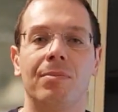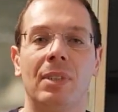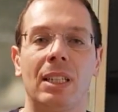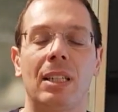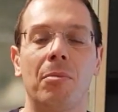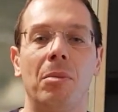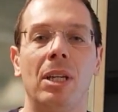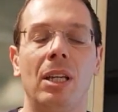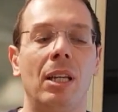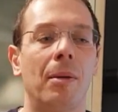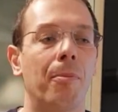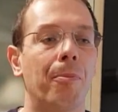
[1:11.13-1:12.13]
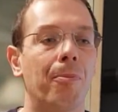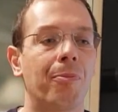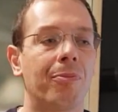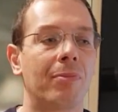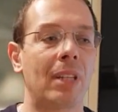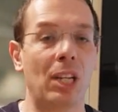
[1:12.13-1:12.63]
It can be
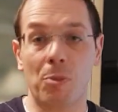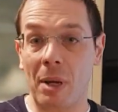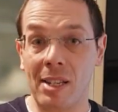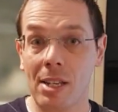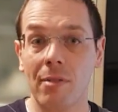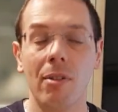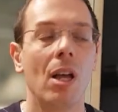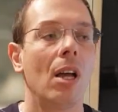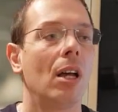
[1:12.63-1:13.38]
expensive,